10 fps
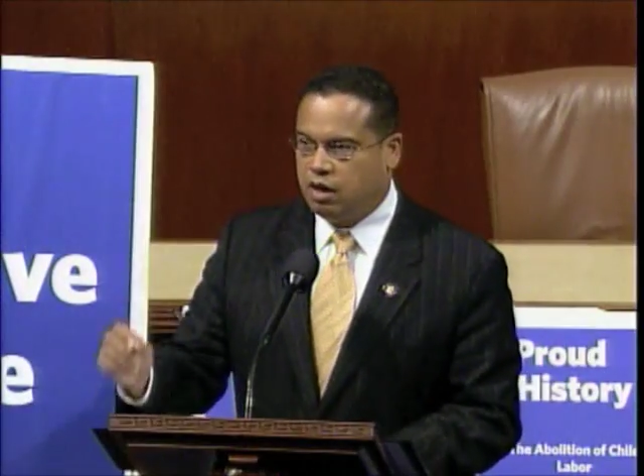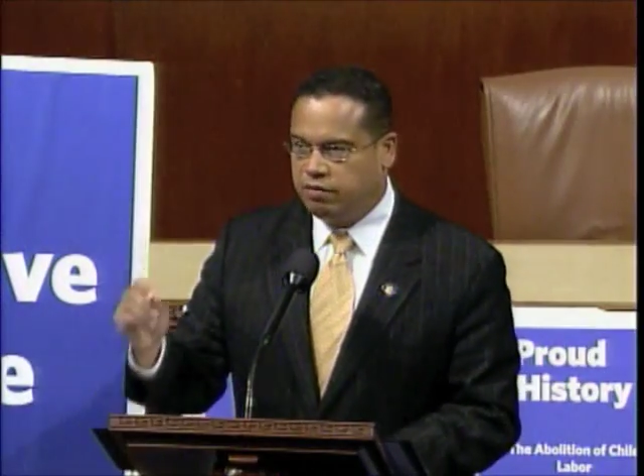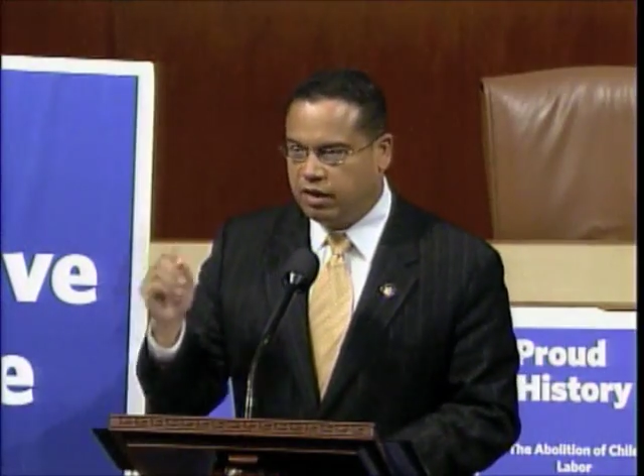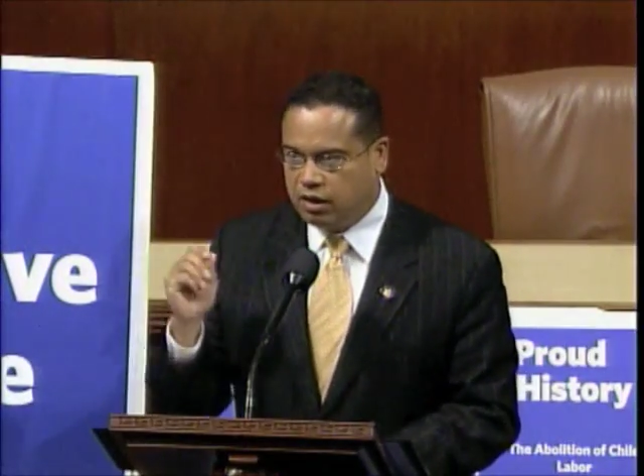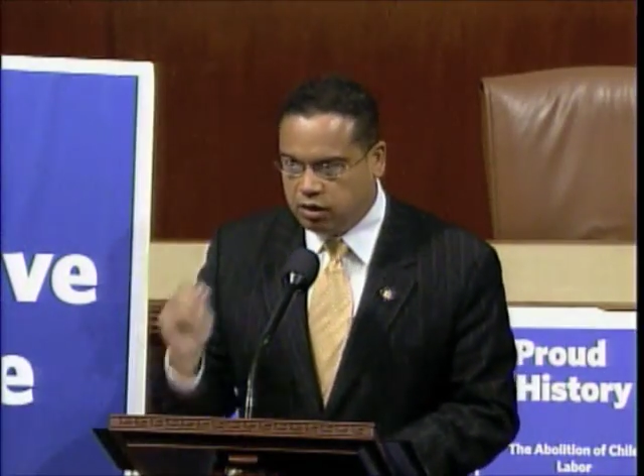
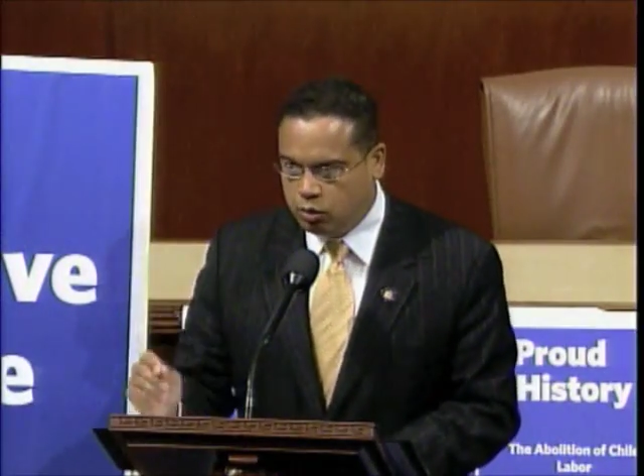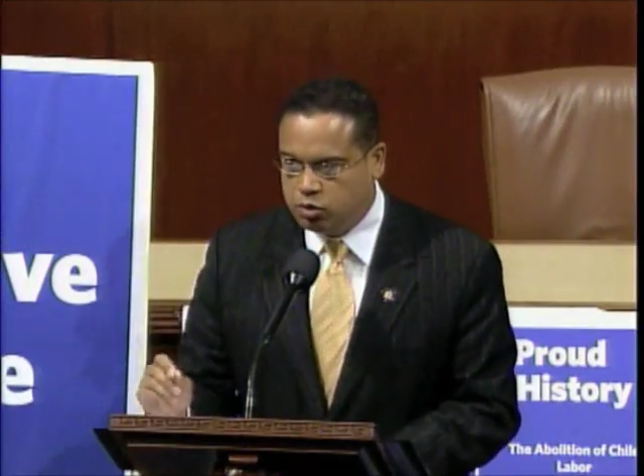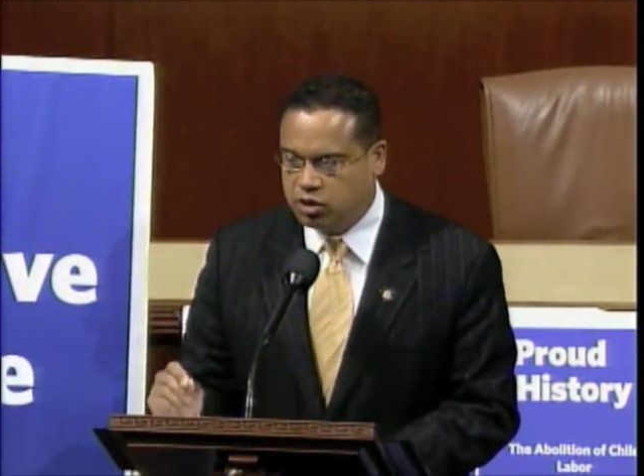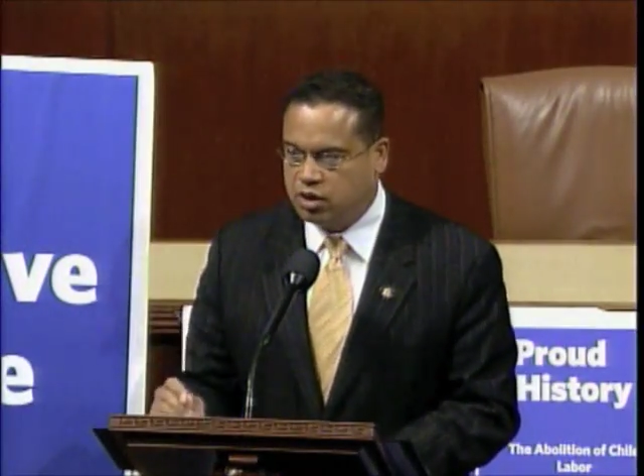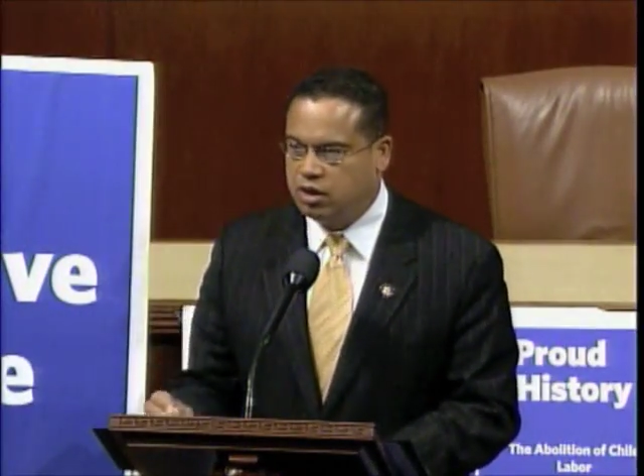of
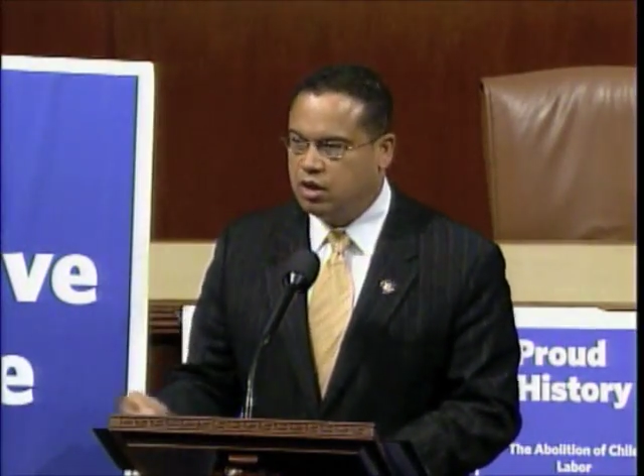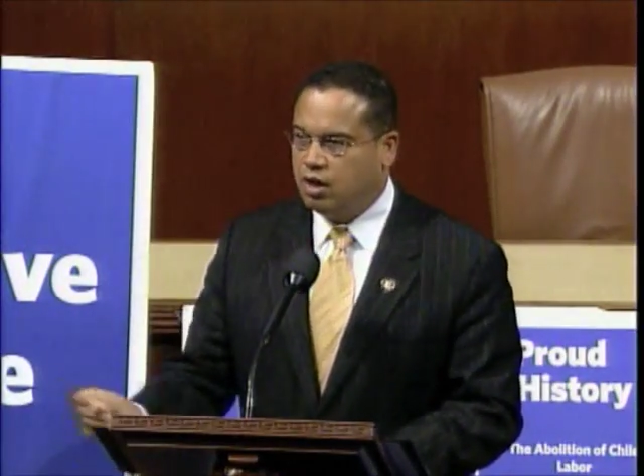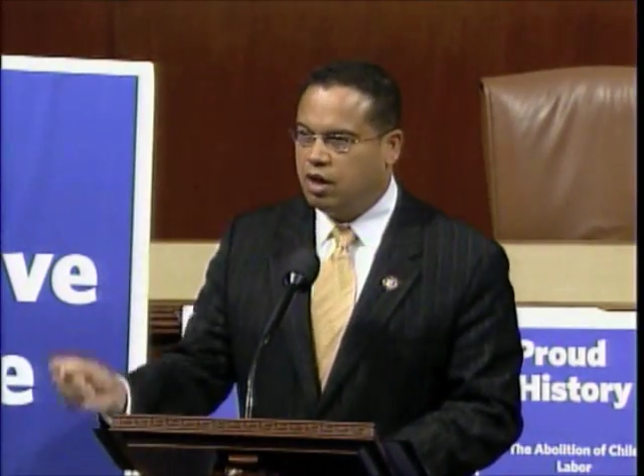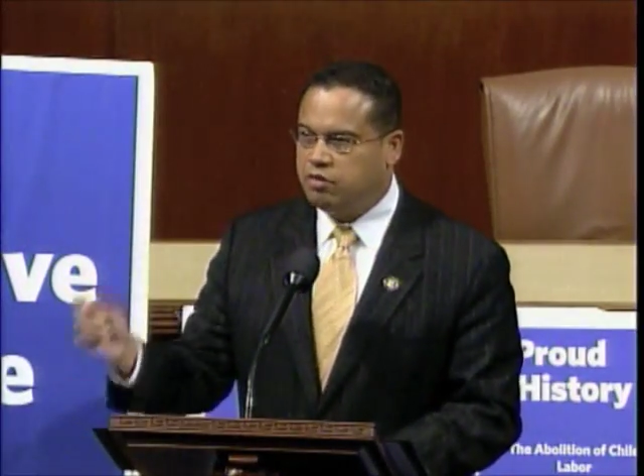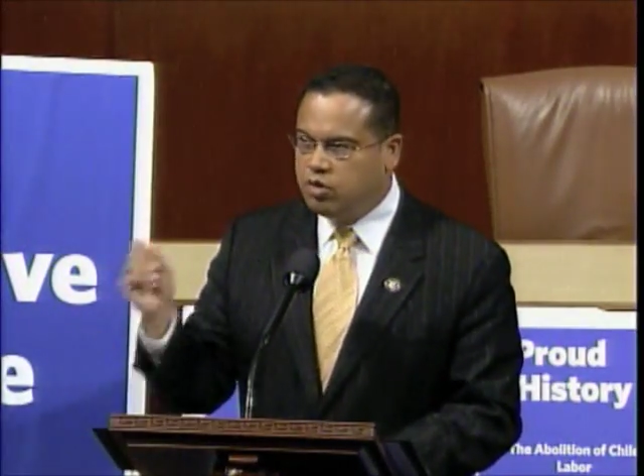inclusion,
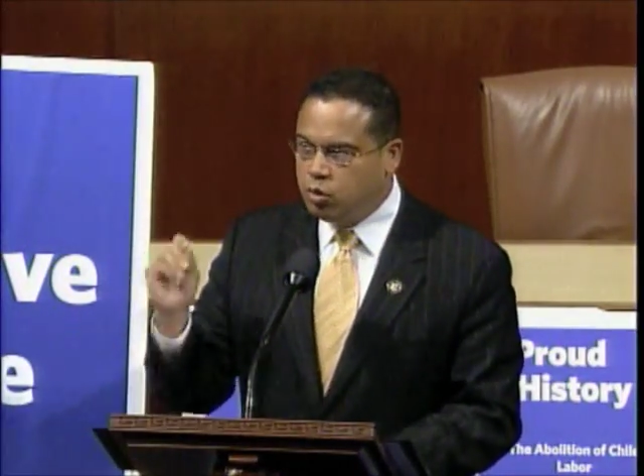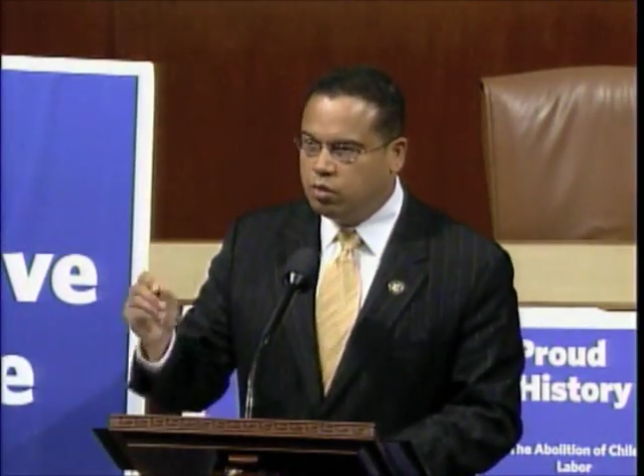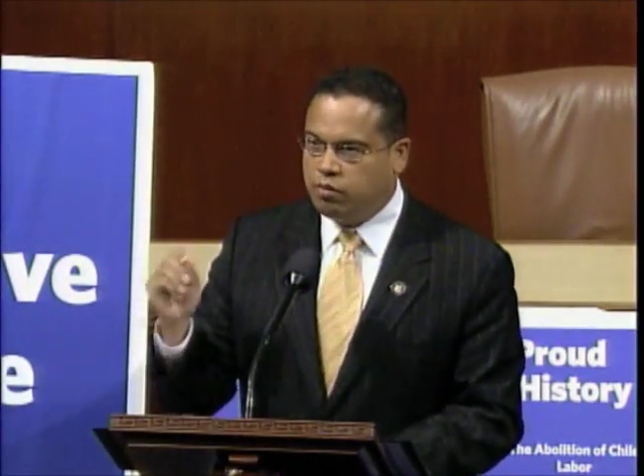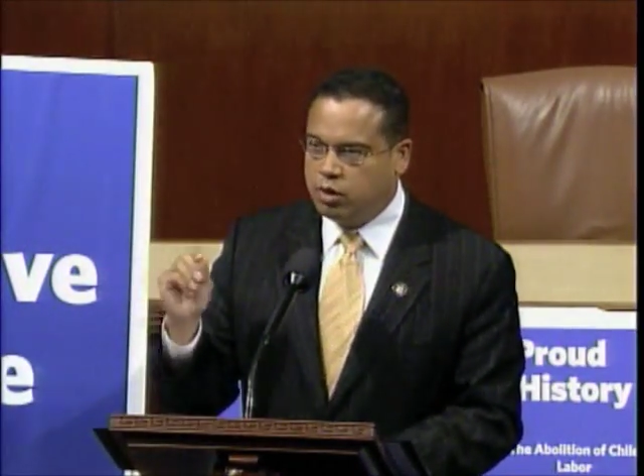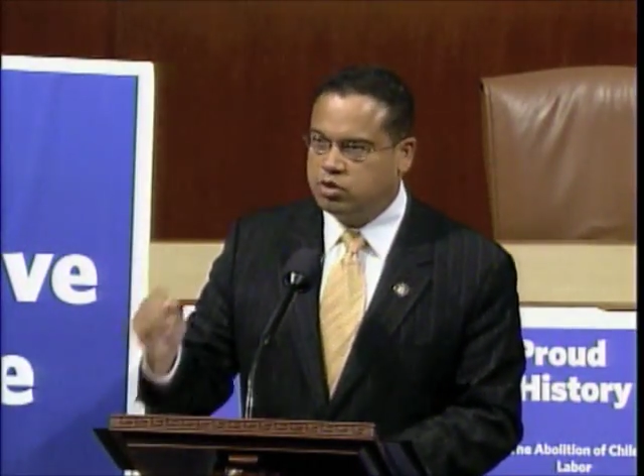of
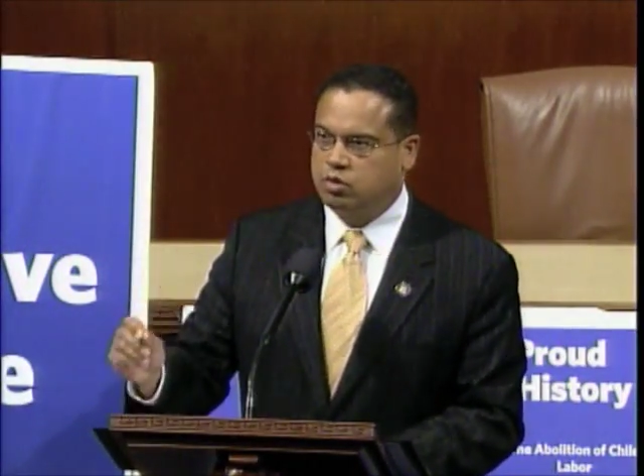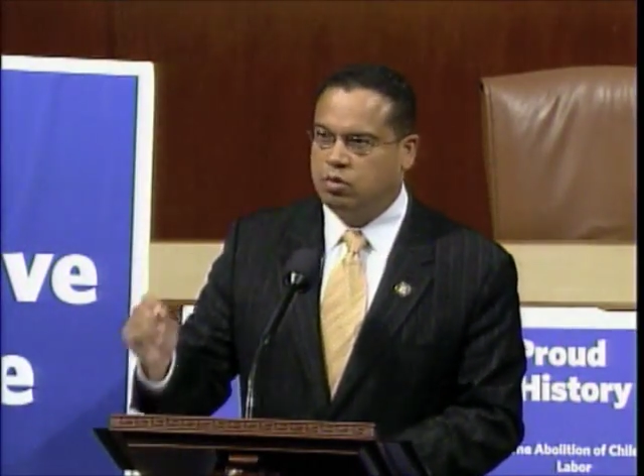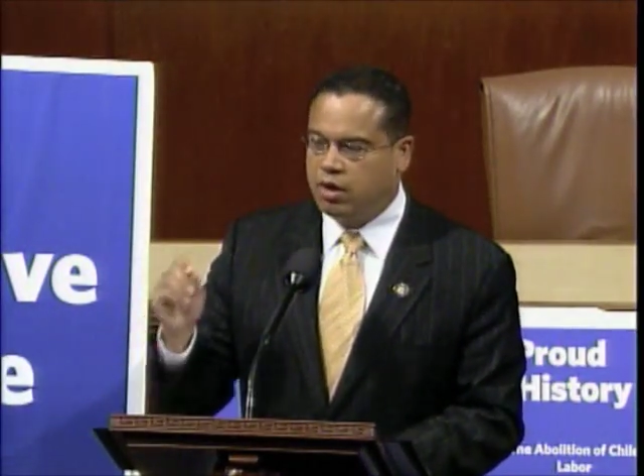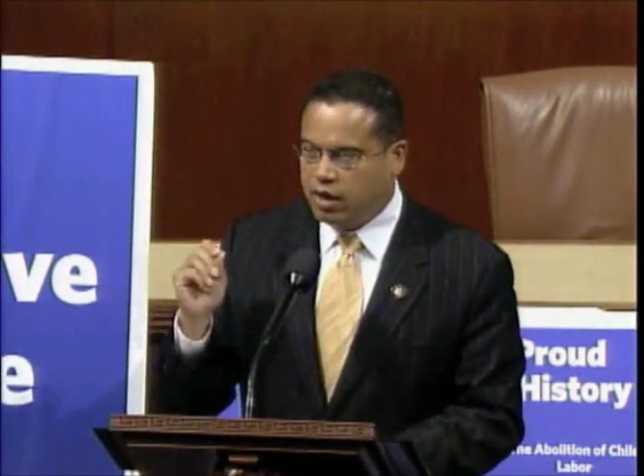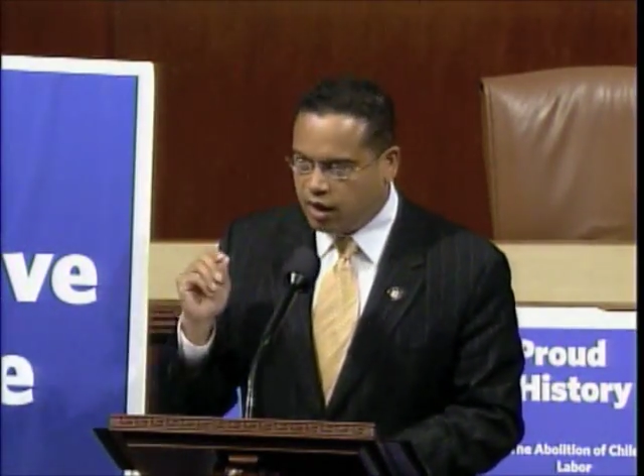
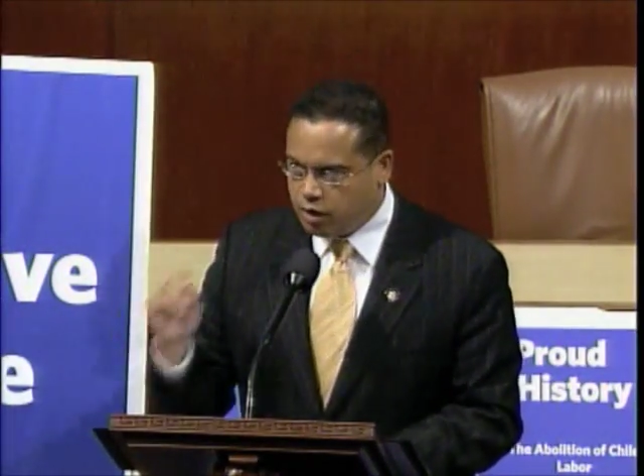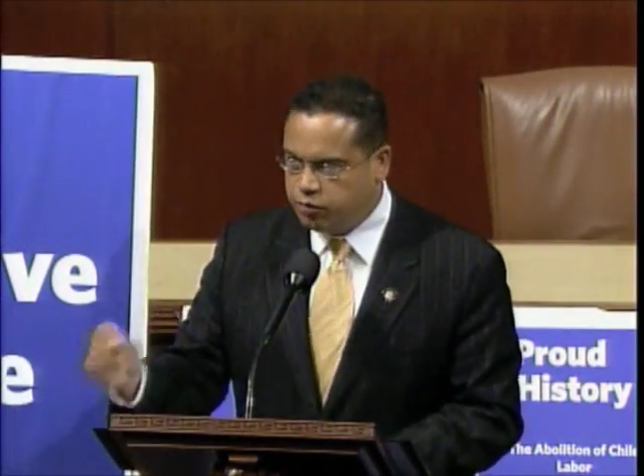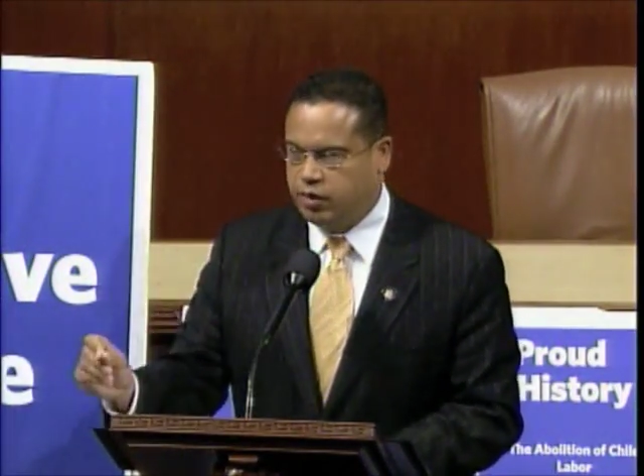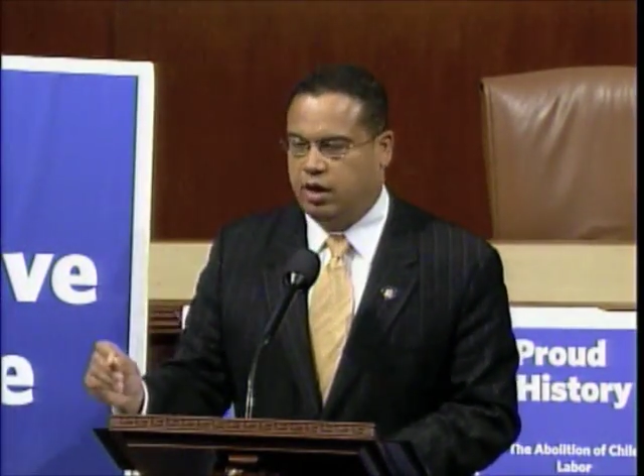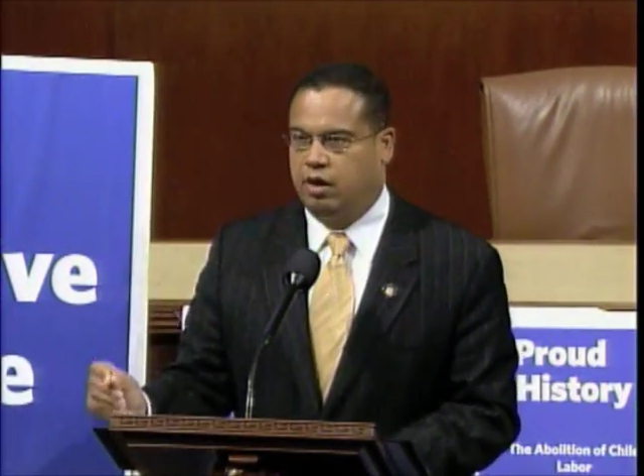universal
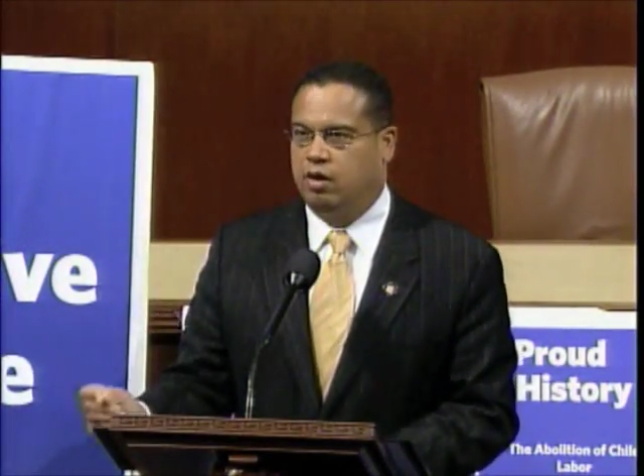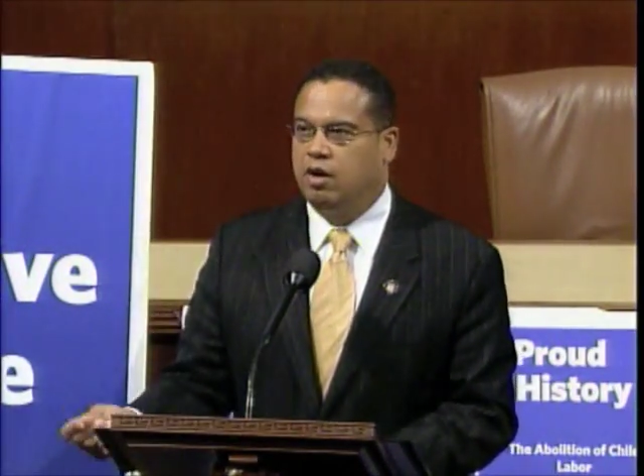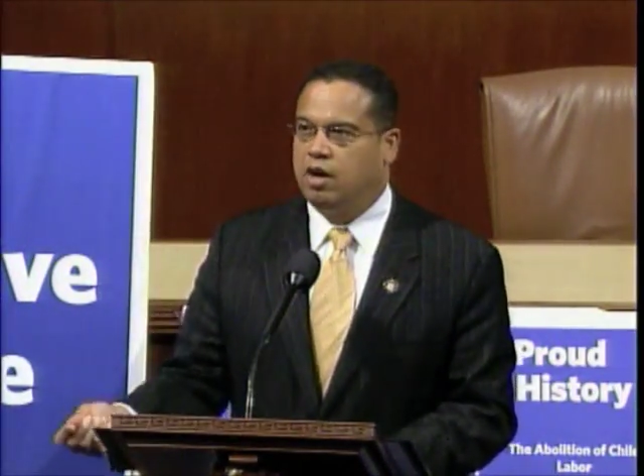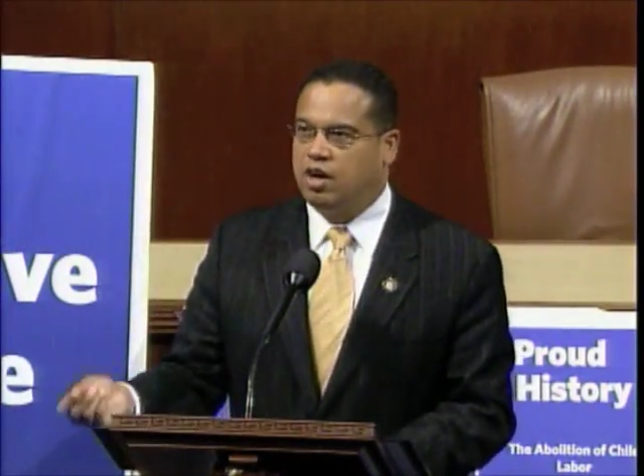health care,